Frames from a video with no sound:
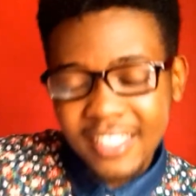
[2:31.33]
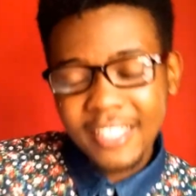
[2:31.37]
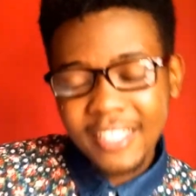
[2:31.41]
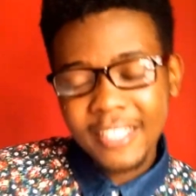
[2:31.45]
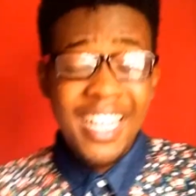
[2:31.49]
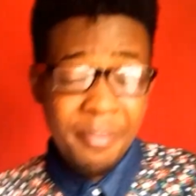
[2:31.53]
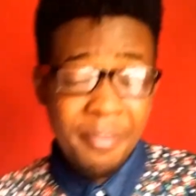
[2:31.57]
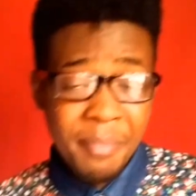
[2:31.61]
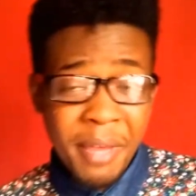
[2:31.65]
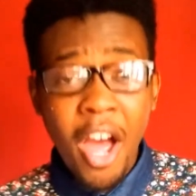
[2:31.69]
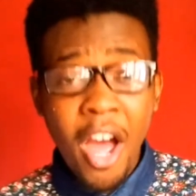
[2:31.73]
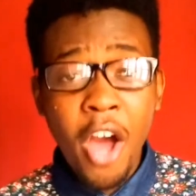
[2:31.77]

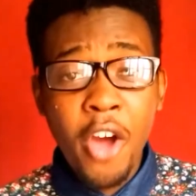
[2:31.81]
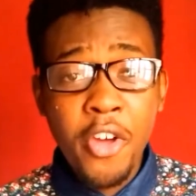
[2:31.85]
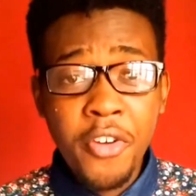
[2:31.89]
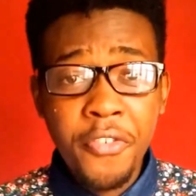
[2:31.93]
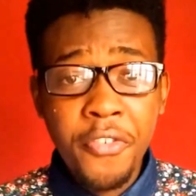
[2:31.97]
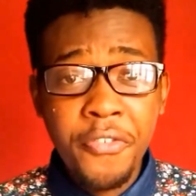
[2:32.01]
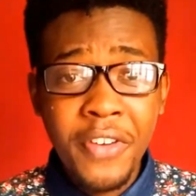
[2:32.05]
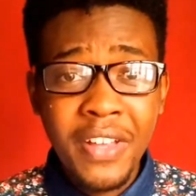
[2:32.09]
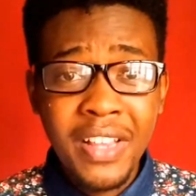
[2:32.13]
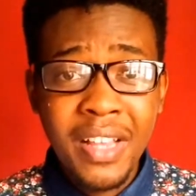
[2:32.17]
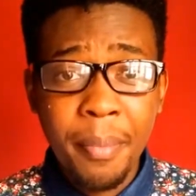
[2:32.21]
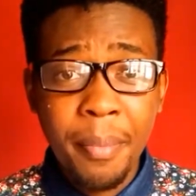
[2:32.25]
Tell me how
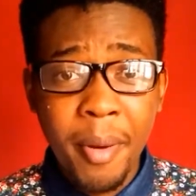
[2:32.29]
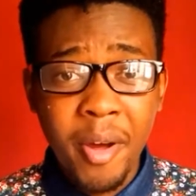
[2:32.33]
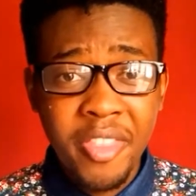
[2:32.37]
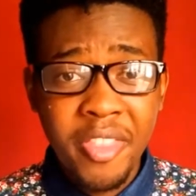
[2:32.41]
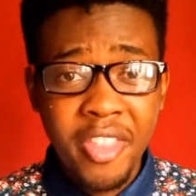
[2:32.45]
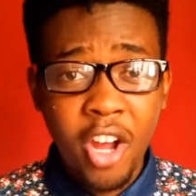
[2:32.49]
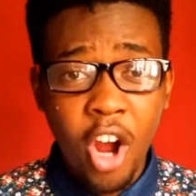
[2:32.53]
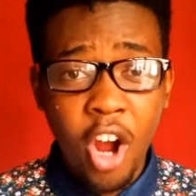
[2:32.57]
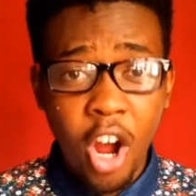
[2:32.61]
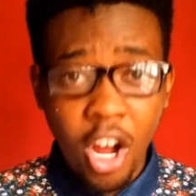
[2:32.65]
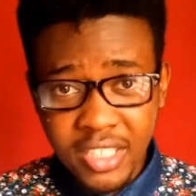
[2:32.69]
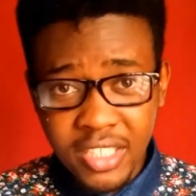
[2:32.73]
you feel about
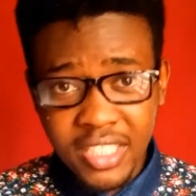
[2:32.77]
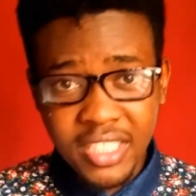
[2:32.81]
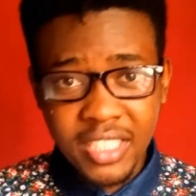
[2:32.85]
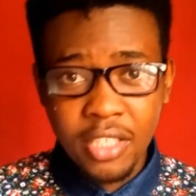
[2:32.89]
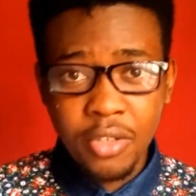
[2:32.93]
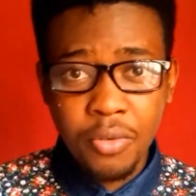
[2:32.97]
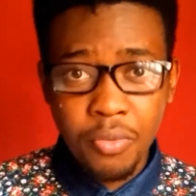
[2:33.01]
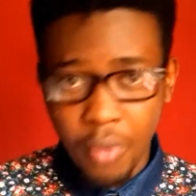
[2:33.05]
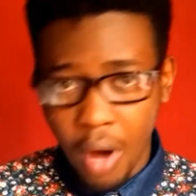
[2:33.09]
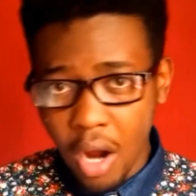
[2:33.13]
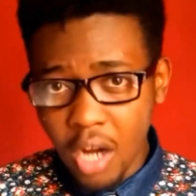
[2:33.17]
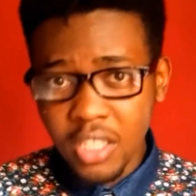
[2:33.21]
the
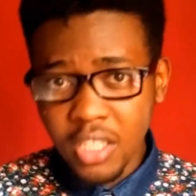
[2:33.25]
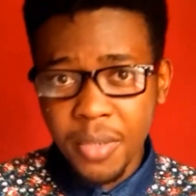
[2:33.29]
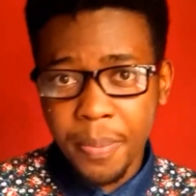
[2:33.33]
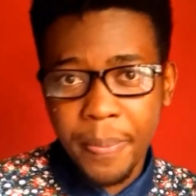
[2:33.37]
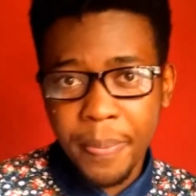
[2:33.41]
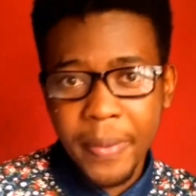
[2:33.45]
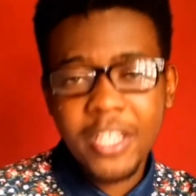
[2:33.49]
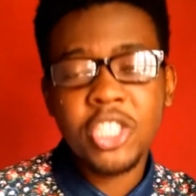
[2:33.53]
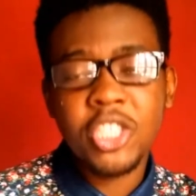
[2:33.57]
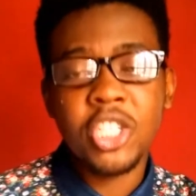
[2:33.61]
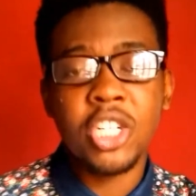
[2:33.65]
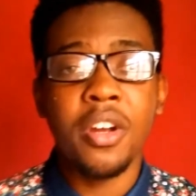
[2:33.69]
constant wrong
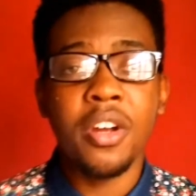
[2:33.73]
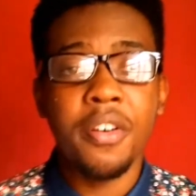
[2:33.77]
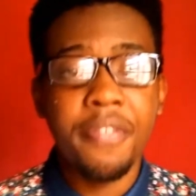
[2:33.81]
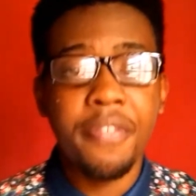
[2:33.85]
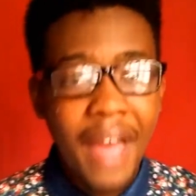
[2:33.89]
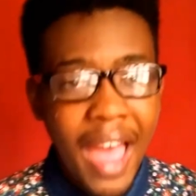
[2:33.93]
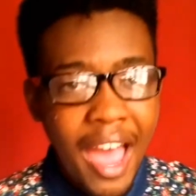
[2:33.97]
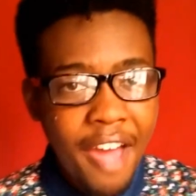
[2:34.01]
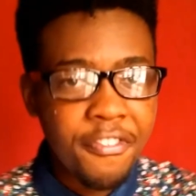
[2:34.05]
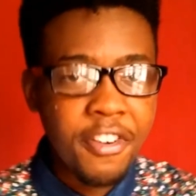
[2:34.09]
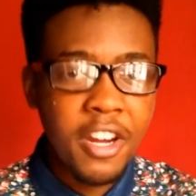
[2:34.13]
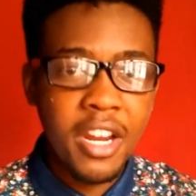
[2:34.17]
depiction of
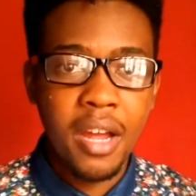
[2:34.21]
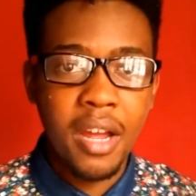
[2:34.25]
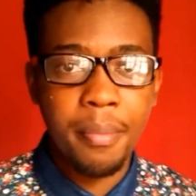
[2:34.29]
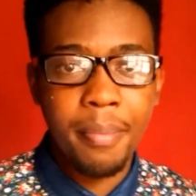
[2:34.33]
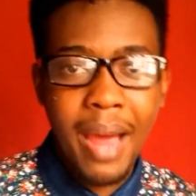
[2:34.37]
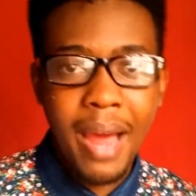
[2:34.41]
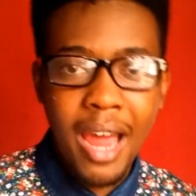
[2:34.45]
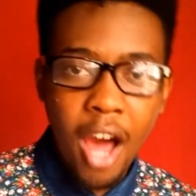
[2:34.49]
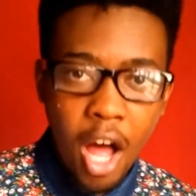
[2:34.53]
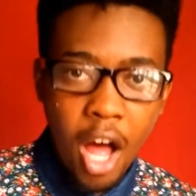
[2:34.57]
Africa by